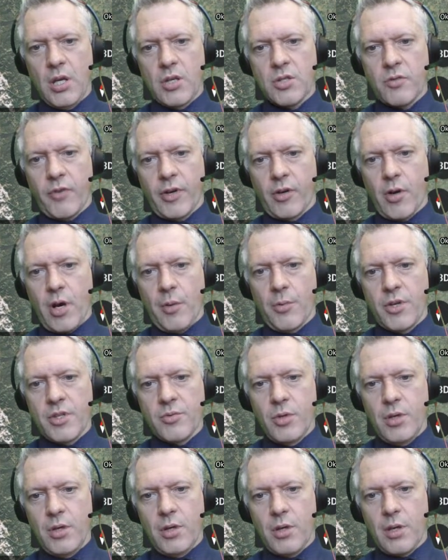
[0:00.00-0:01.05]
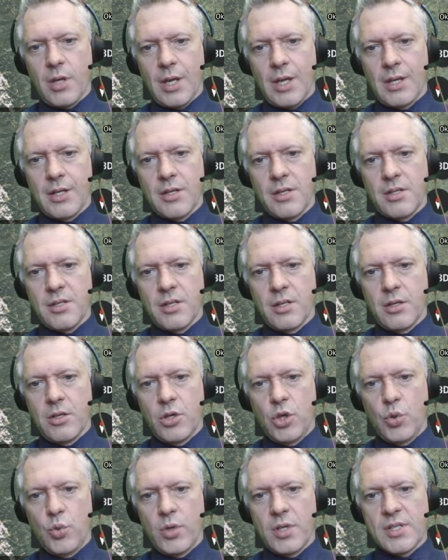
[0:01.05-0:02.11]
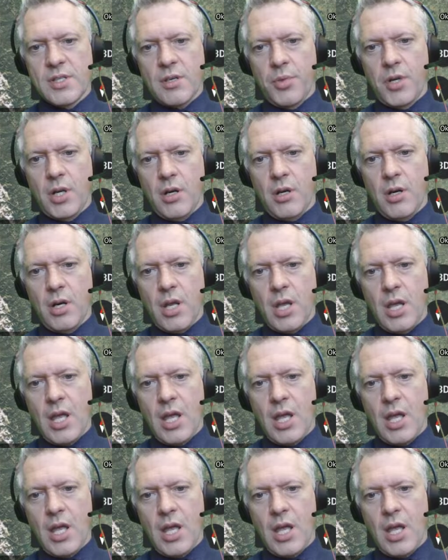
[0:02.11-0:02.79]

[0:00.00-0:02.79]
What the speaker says: So if I grab this one, you see new ones appear,